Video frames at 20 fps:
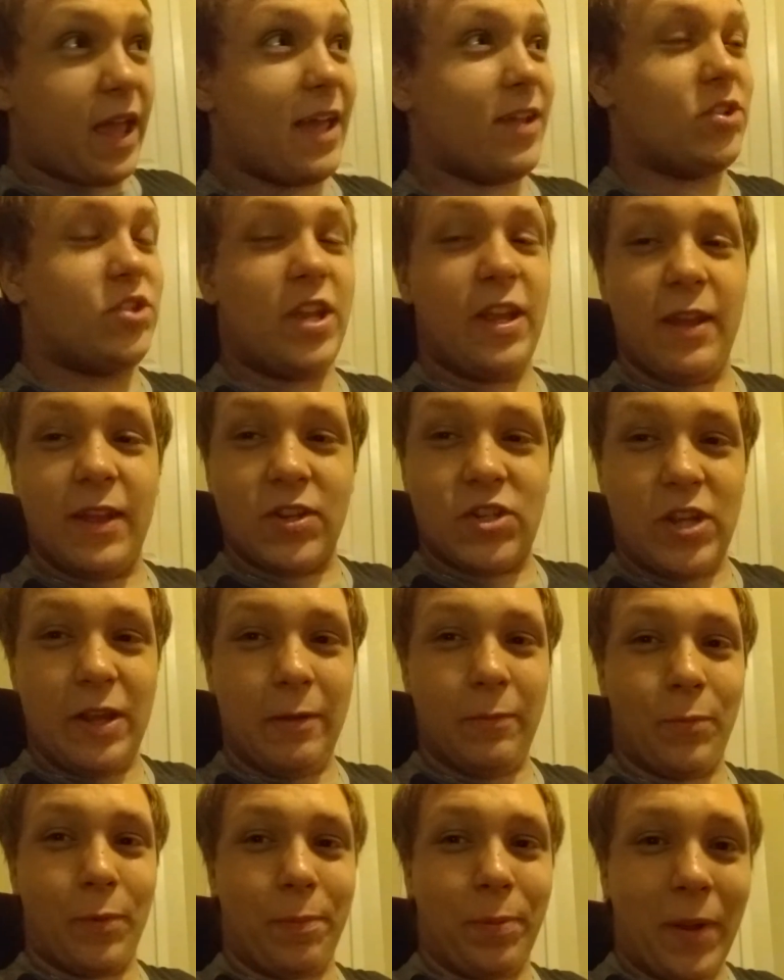
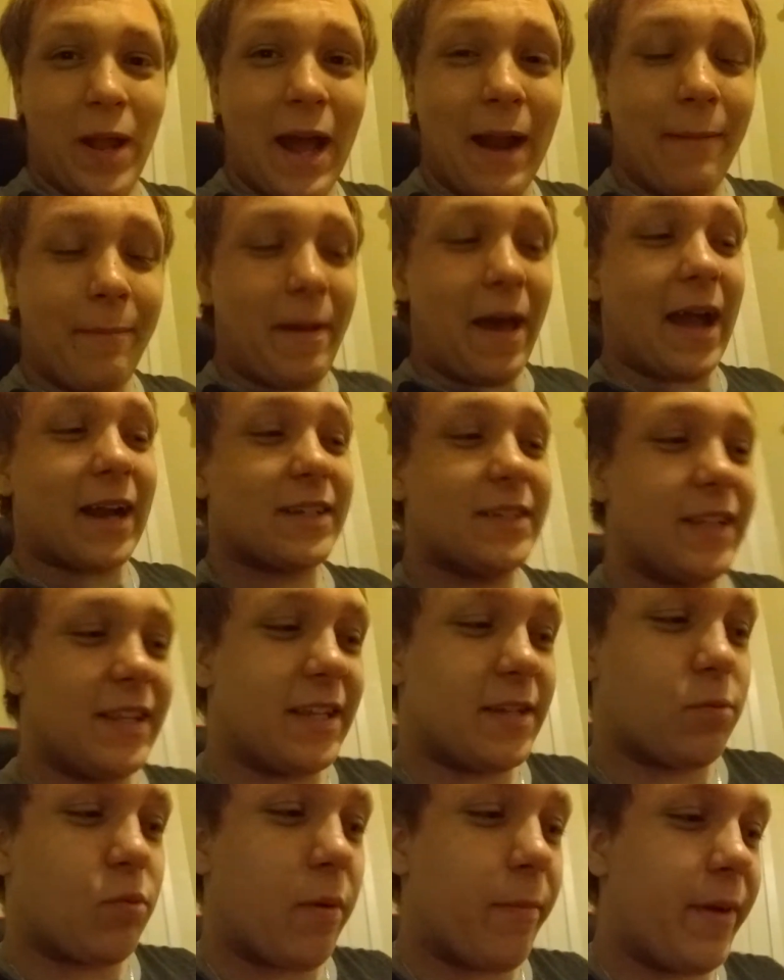she replied back to
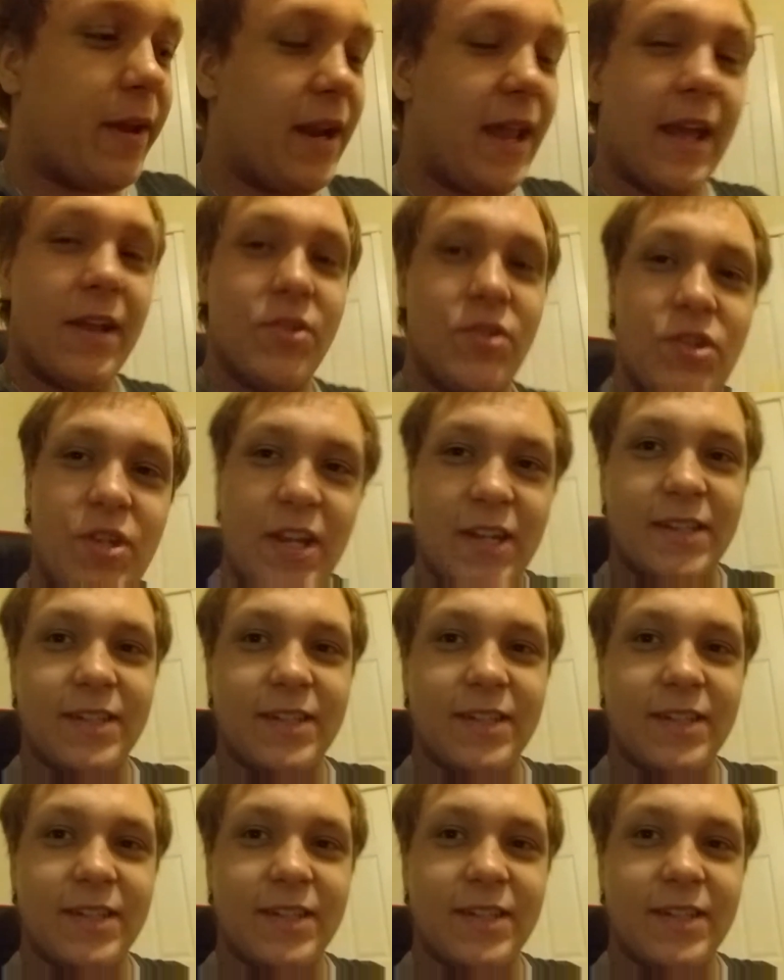this woman, and she